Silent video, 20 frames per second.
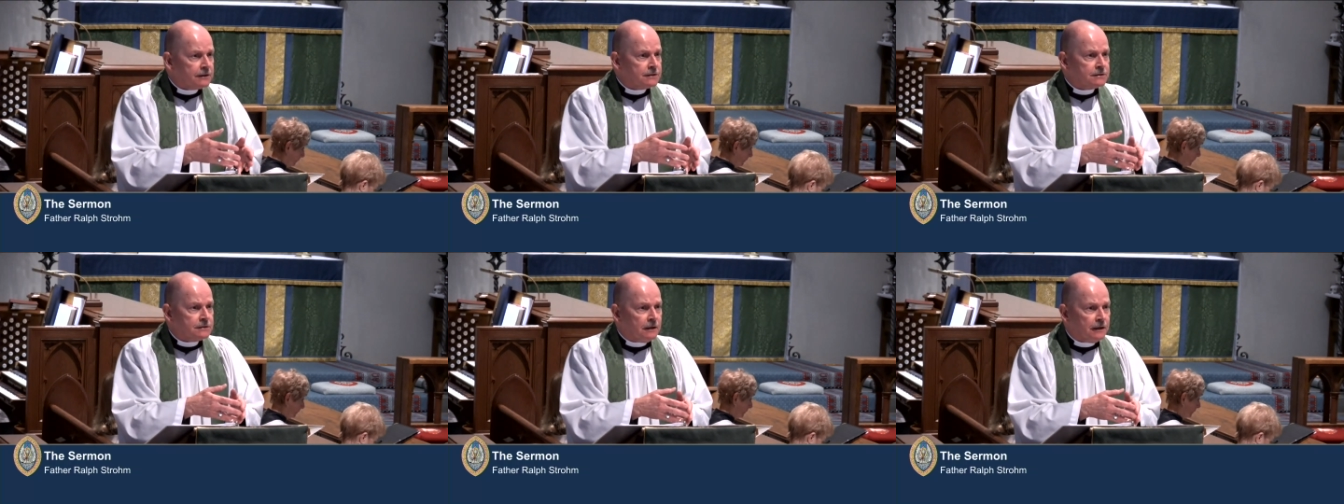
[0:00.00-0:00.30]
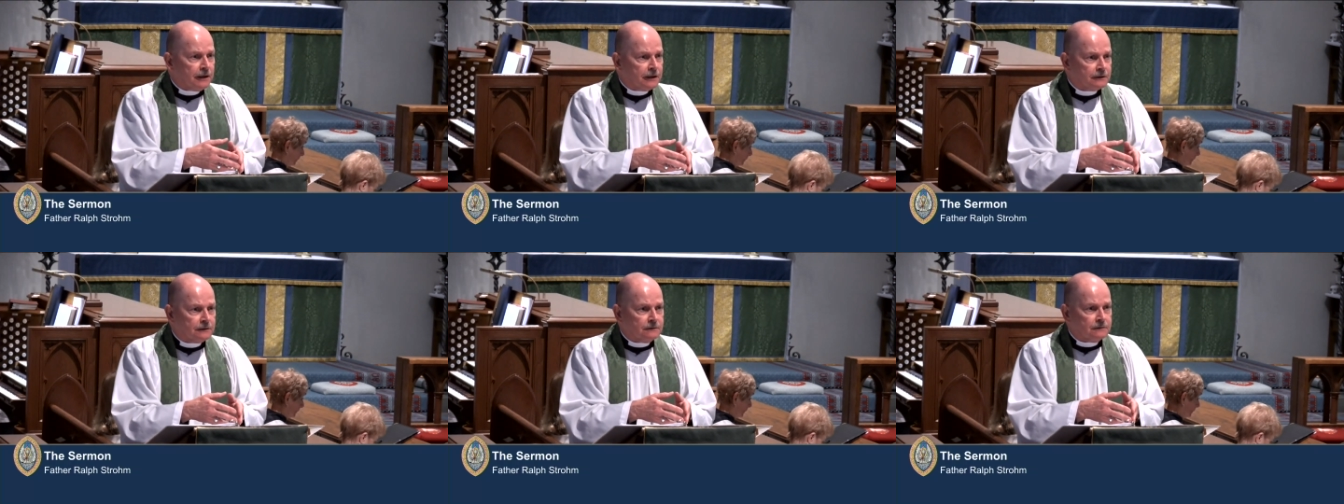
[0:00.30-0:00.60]

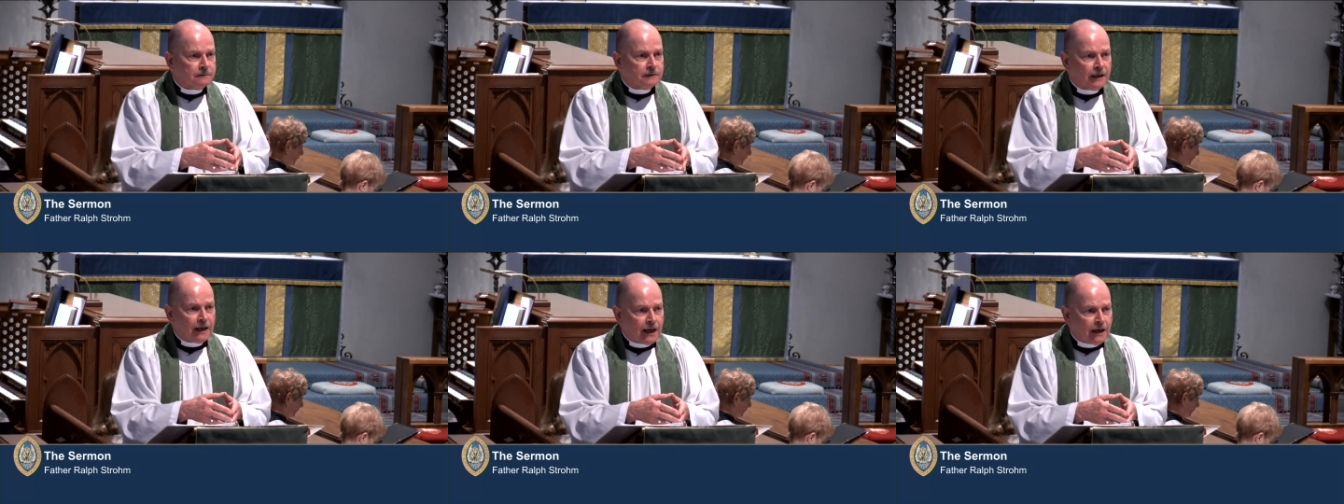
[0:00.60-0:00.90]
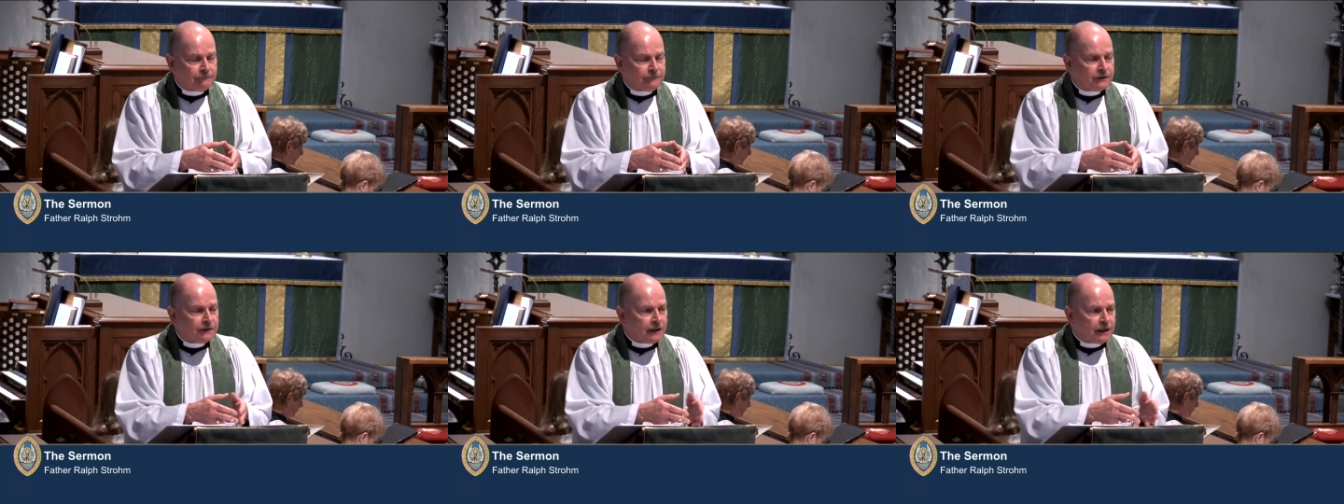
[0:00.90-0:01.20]
cycle,
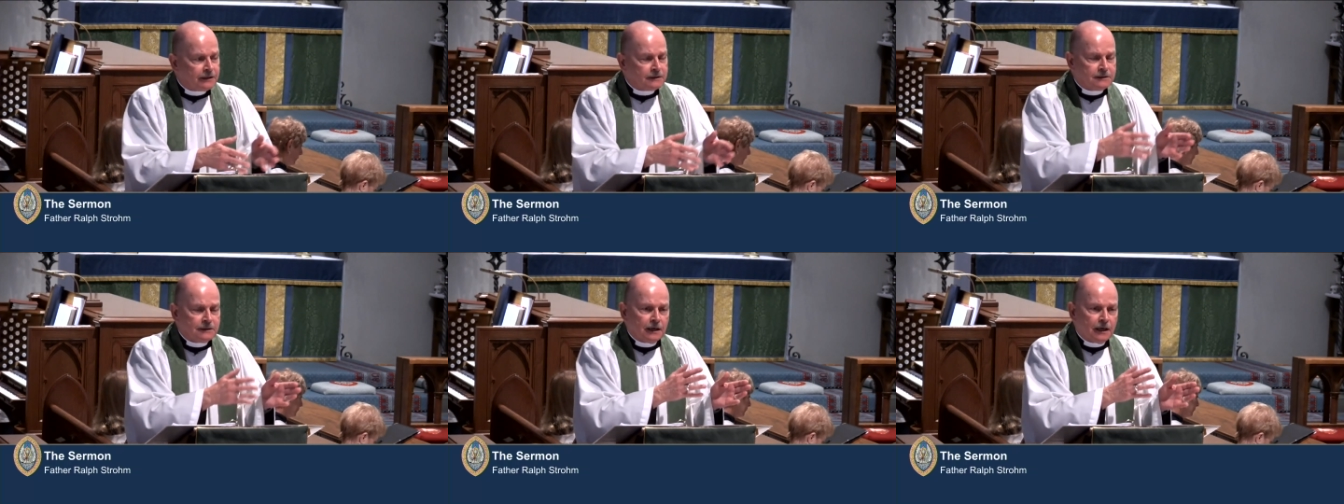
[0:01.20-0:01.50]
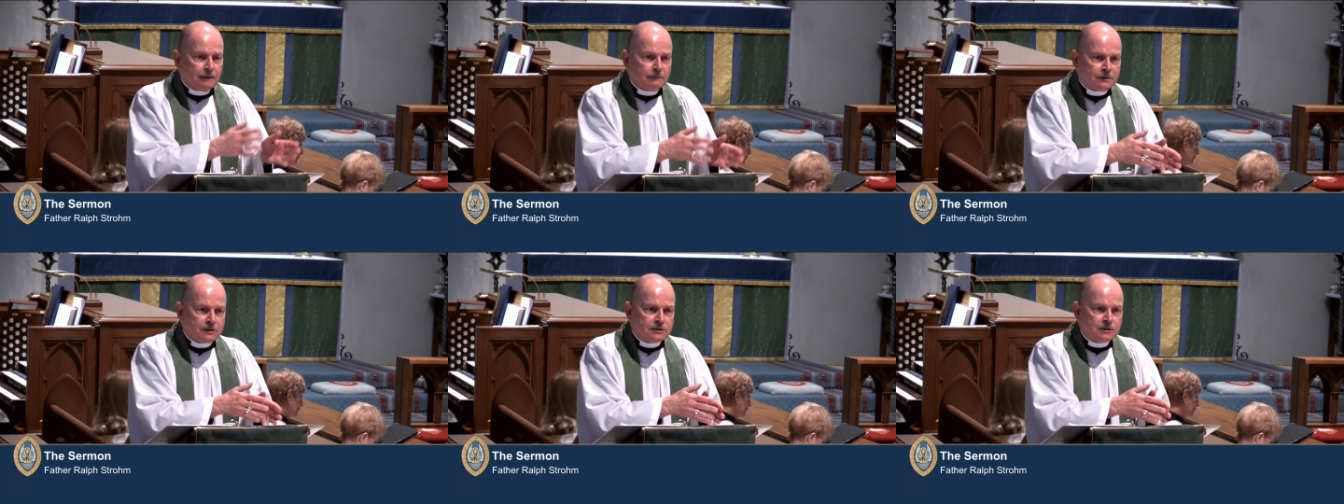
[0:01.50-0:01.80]
half of that
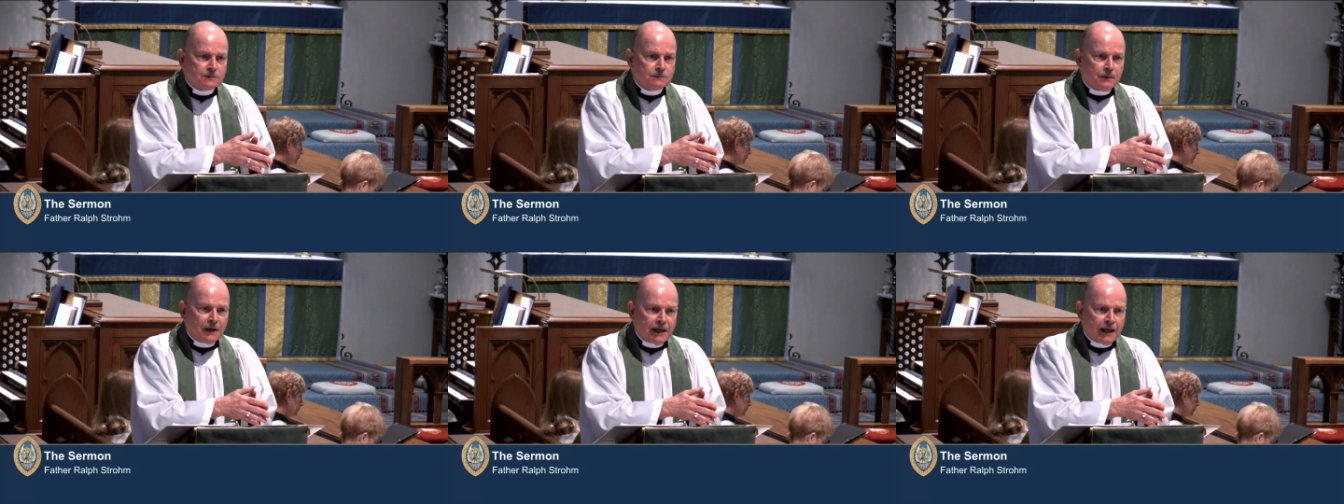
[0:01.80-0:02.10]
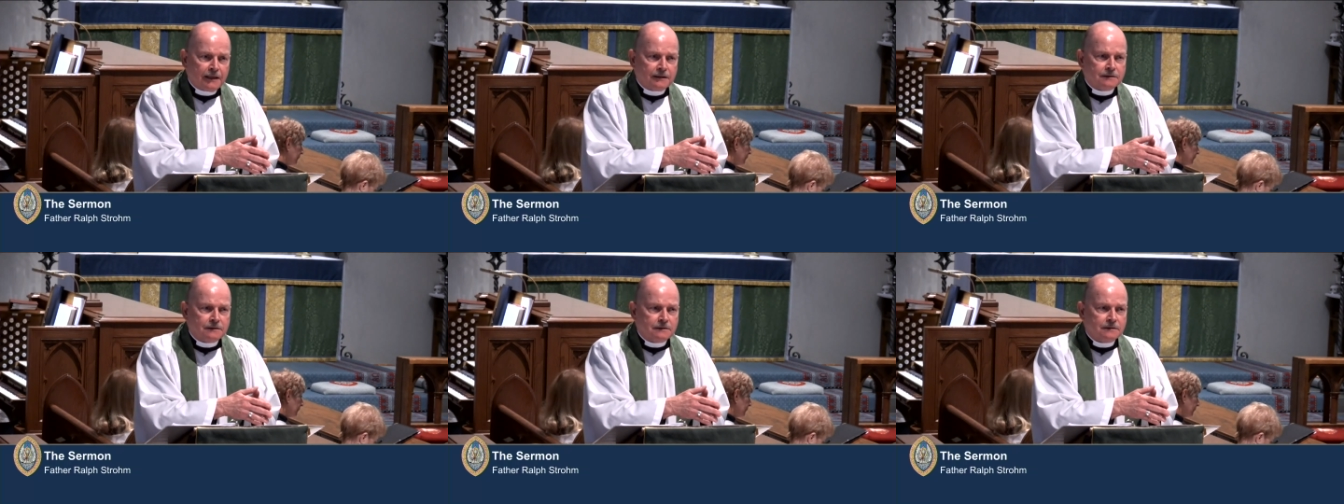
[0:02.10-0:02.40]
time is
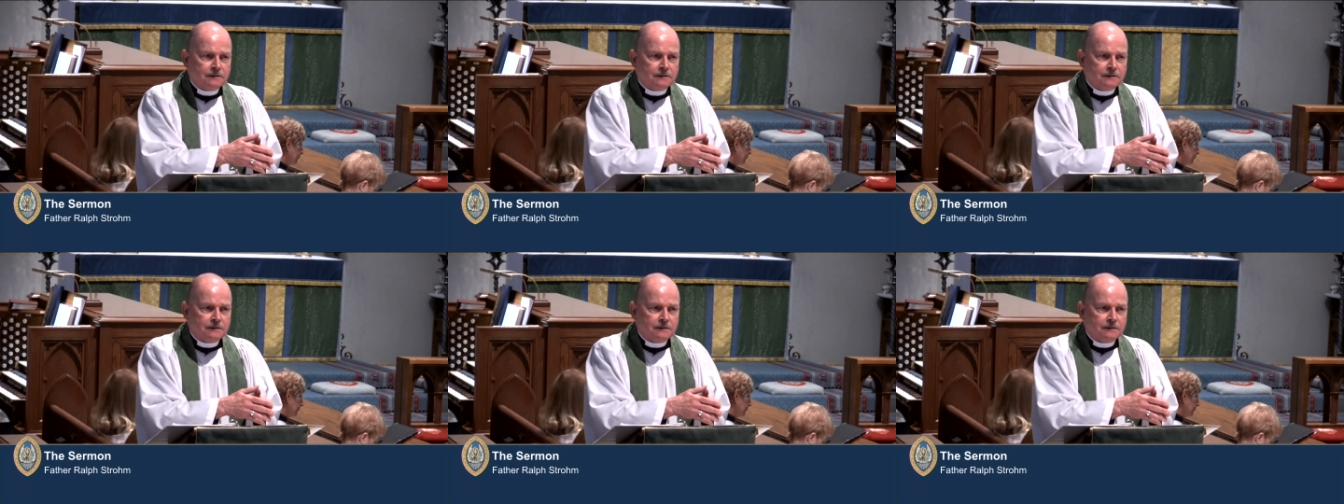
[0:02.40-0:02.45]
spent